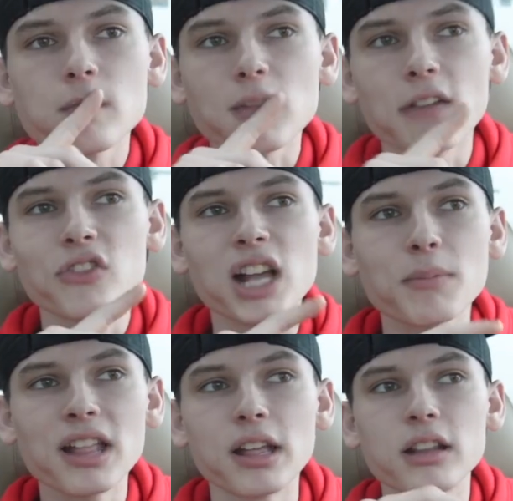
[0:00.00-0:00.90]
I feel like
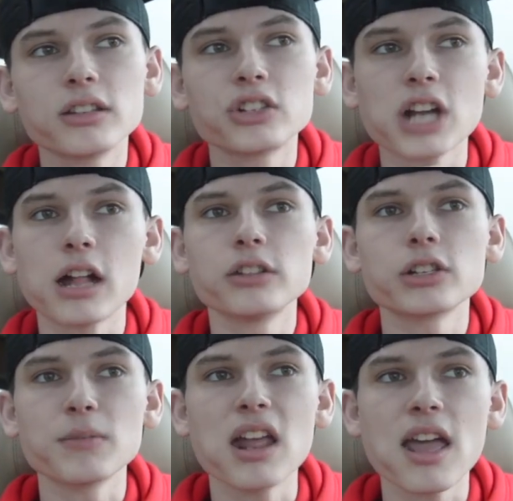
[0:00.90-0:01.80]
by the end of this challenge,
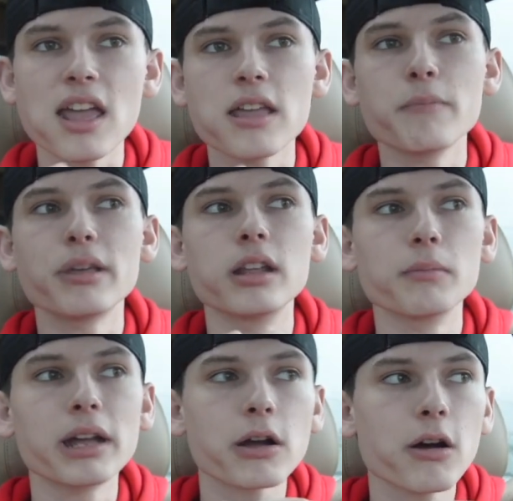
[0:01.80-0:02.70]
I'm gonna hate being in
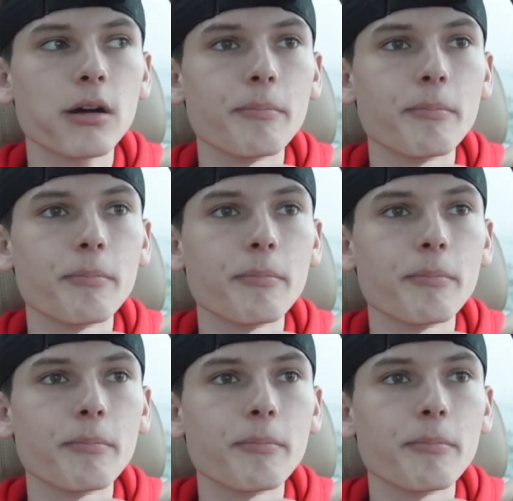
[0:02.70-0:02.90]
my car.